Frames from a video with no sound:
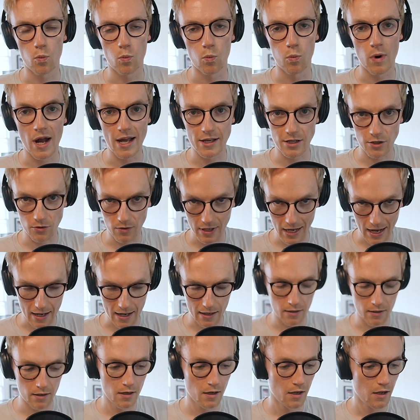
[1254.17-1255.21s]
where you
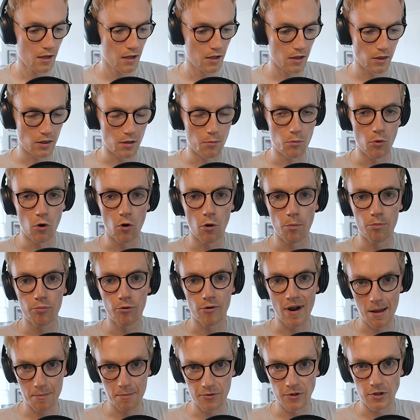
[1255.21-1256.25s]
can, the more
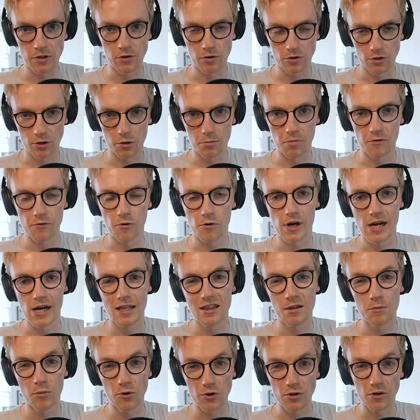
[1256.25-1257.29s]
prep that you can do
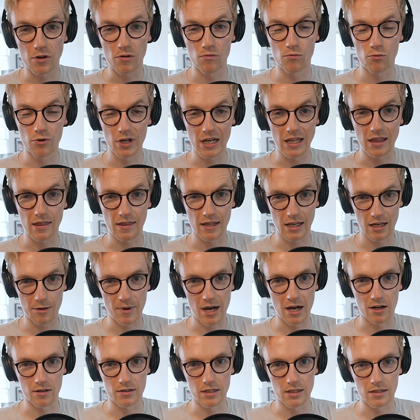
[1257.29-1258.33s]
beforehand, the more you can really think
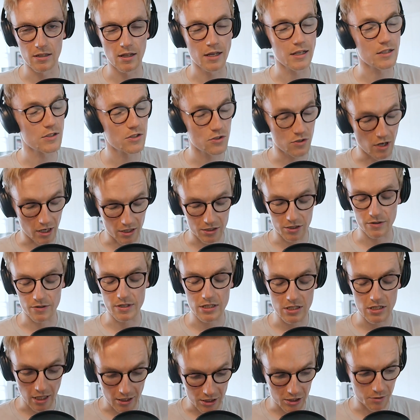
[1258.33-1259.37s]
about, like, structure
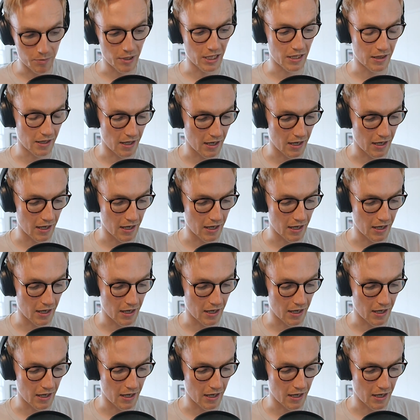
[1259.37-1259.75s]
is such a big